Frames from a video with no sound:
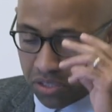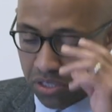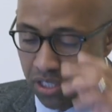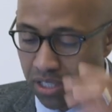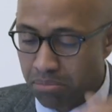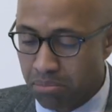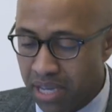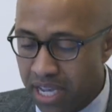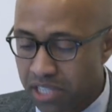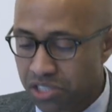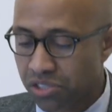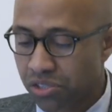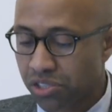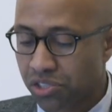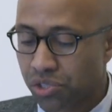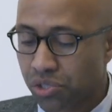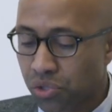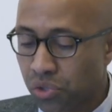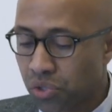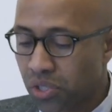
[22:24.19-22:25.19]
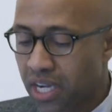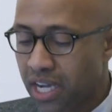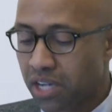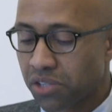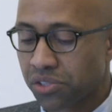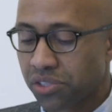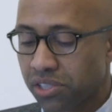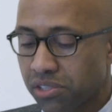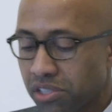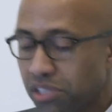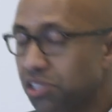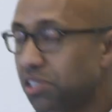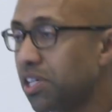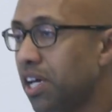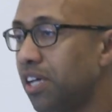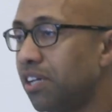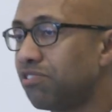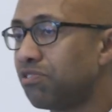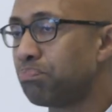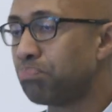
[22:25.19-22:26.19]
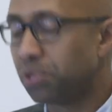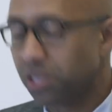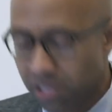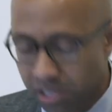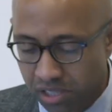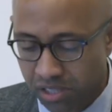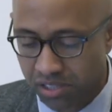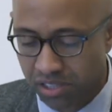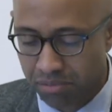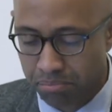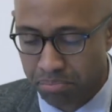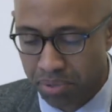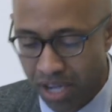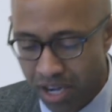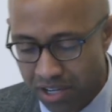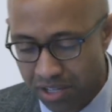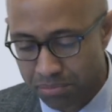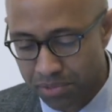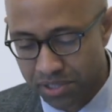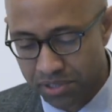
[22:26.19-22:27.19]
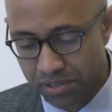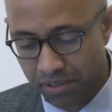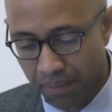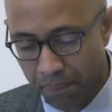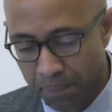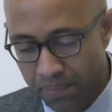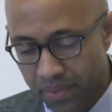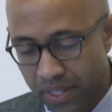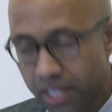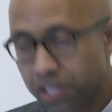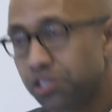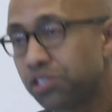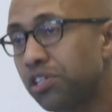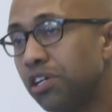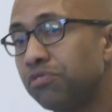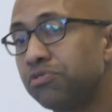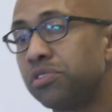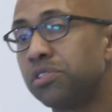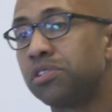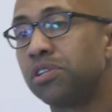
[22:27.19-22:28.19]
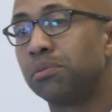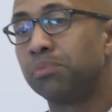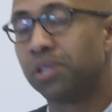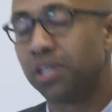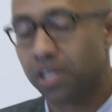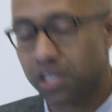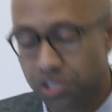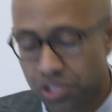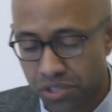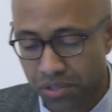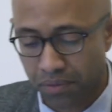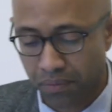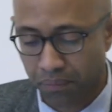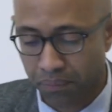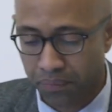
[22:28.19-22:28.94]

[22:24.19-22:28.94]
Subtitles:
to imagine the schoolhouse as a site of political empowerment and self-determination.